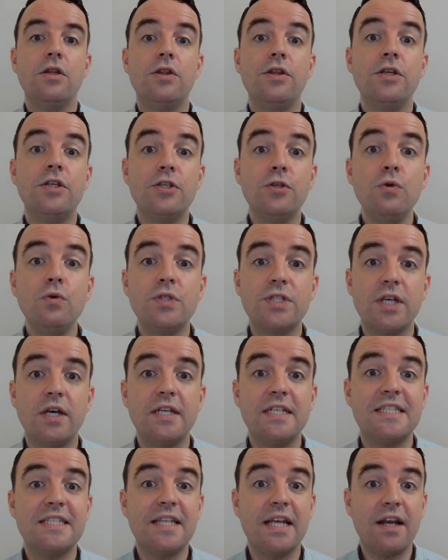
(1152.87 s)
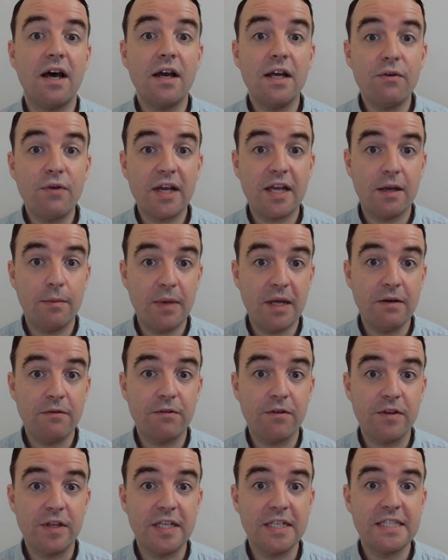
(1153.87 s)
The 2 sites that I recommend
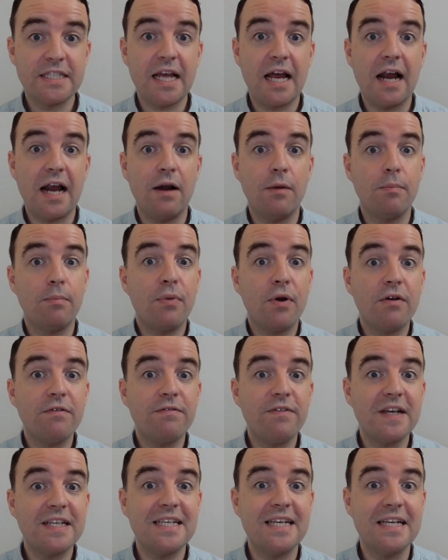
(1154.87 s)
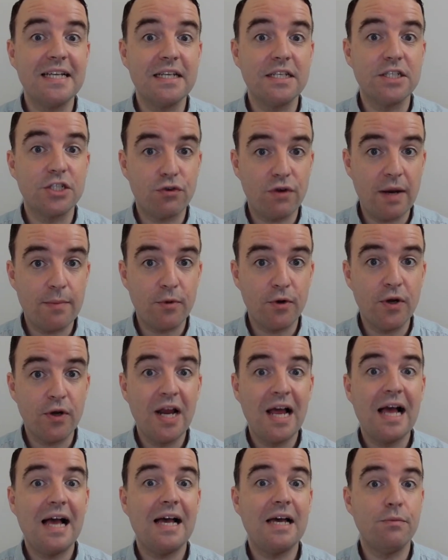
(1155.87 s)
for this are Perfect English Grammar
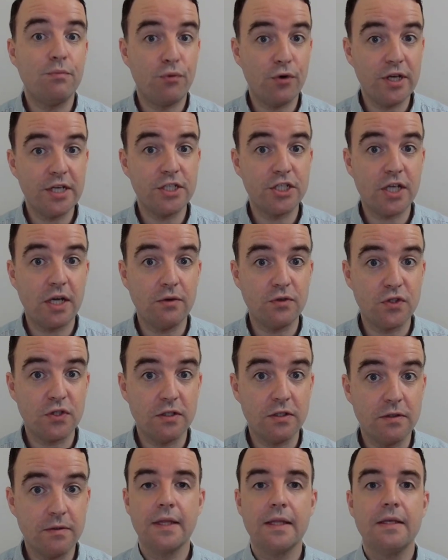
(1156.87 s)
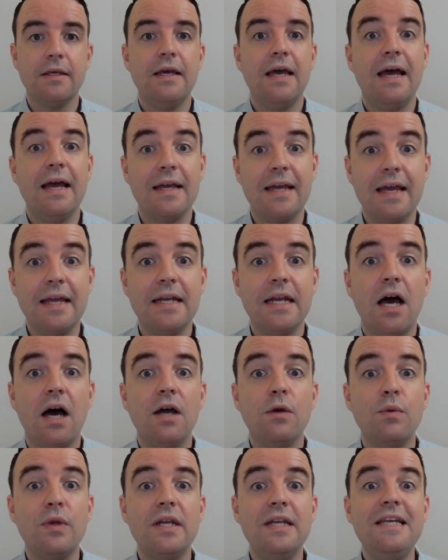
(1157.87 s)
and British Council. Again,
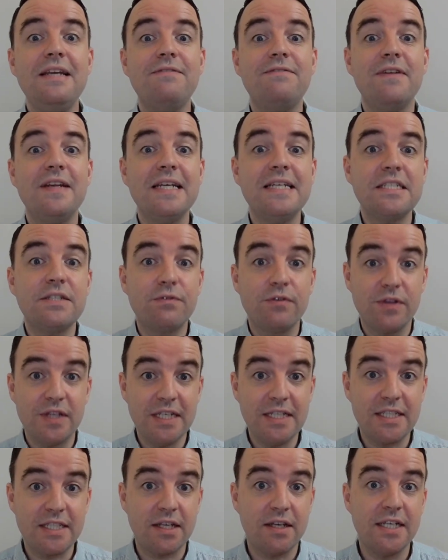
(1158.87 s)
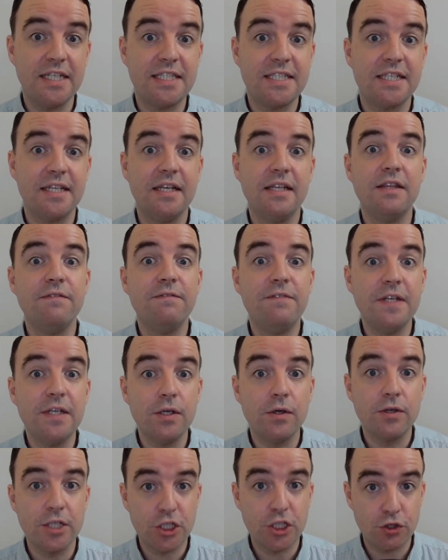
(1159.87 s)
I will leave links for these sites in the
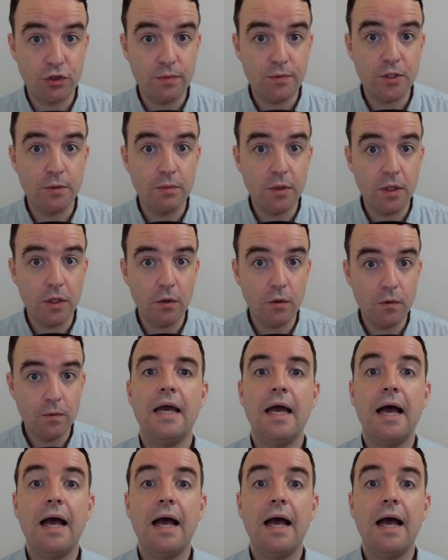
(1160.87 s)
video description below.